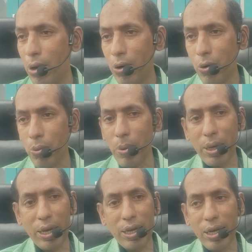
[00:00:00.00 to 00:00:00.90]
to make
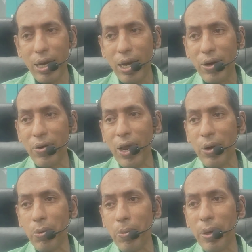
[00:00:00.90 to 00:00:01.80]
it, trying
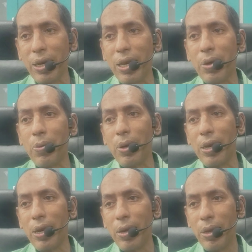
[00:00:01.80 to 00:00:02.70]
to make it equal.
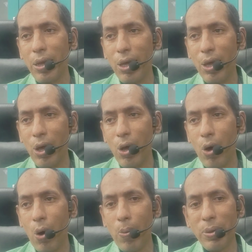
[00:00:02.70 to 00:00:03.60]

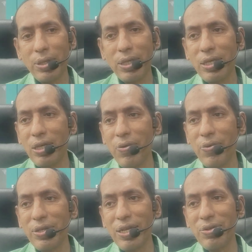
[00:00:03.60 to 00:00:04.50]
Obviously the
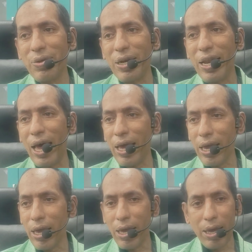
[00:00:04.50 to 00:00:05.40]
surface cells will die.